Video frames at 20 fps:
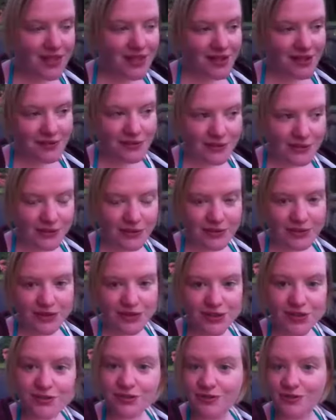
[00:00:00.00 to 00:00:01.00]
There we go,
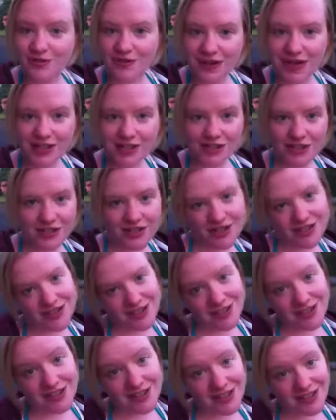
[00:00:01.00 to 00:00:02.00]
there's no reflection now,
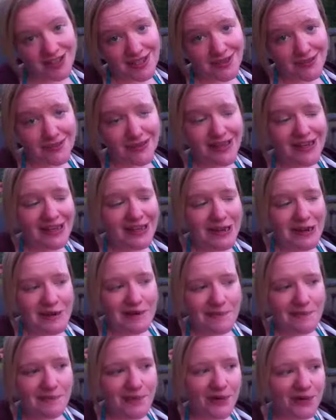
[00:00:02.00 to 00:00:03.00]
so you can see me.
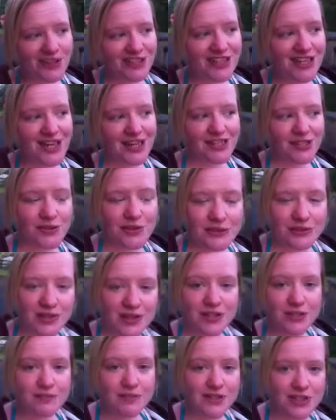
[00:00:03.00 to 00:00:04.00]
But yeah, so I'm
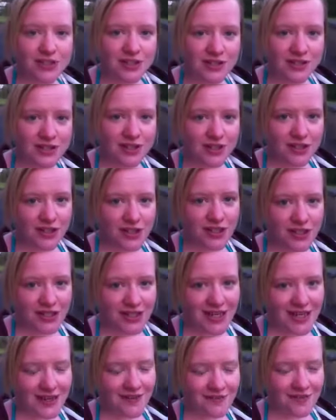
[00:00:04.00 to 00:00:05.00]
going to be doing the
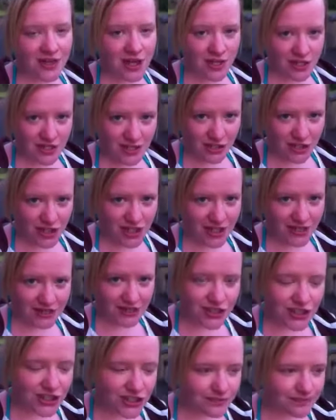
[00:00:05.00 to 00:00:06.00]
30-day vlogging
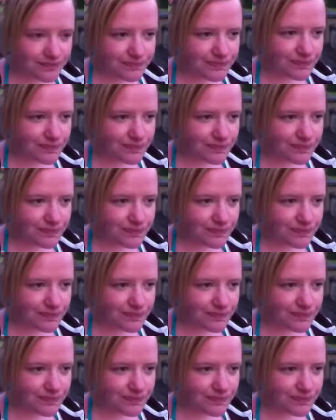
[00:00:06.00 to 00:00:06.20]
challenge.